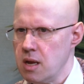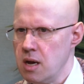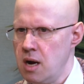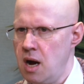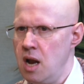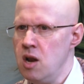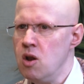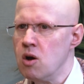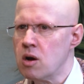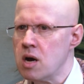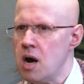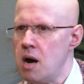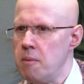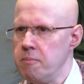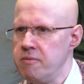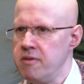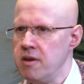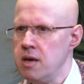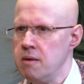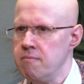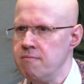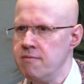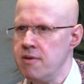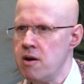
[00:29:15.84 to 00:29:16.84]
I look up to
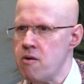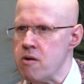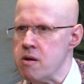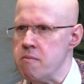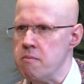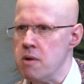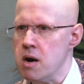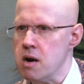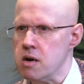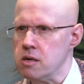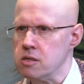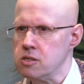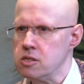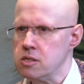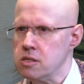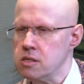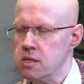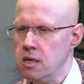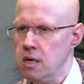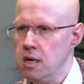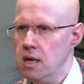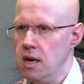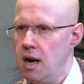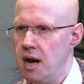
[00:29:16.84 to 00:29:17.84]
him very much.
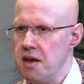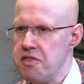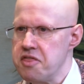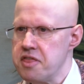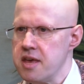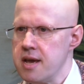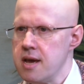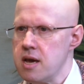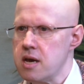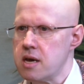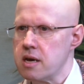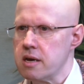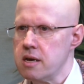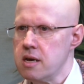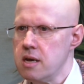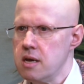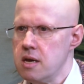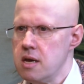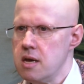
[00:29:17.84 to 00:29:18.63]
I think